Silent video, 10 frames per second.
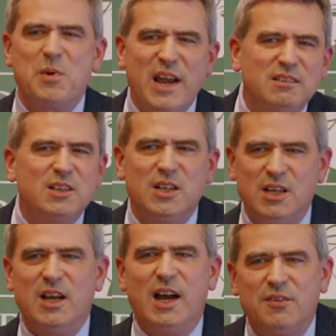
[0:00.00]

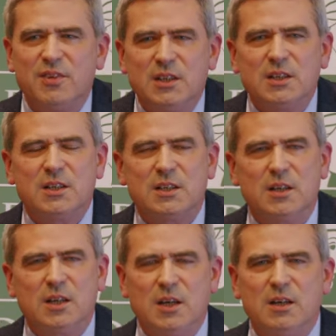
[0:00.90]
Practically, I think
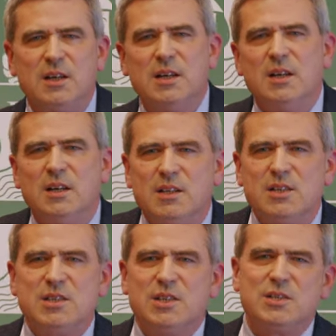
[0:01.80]

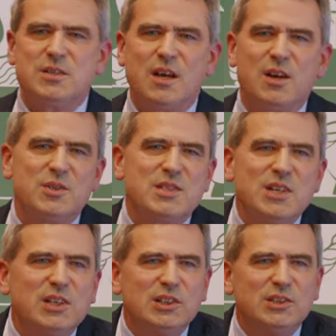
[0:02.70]
this is
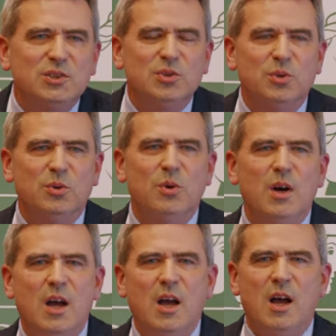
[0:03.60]
restricted
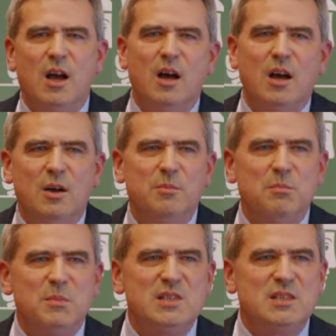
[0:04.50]
to a
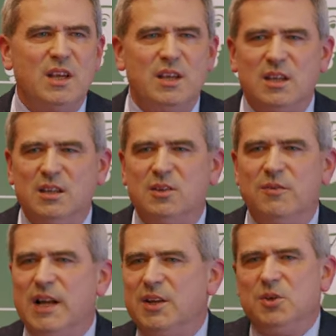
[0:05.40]
mistake in the
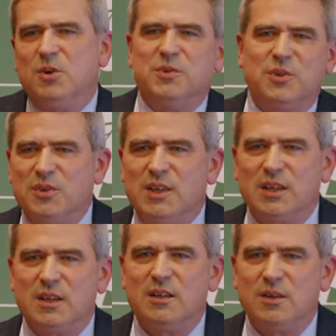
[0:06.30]
value of the
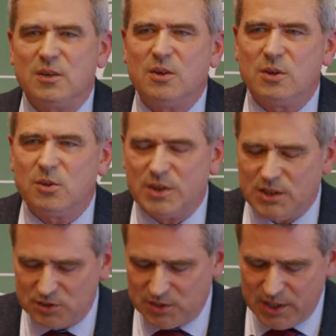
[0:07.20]
thing,
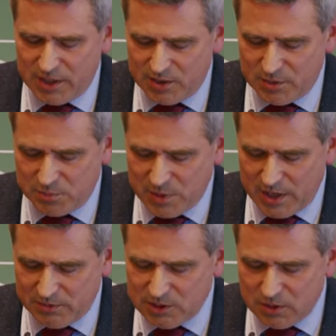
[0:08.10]
according to the Hungarian
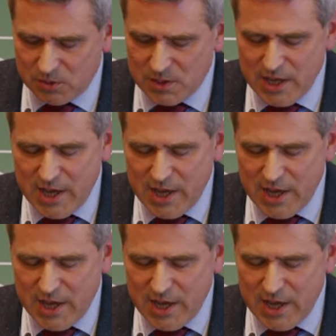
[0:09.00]
private law.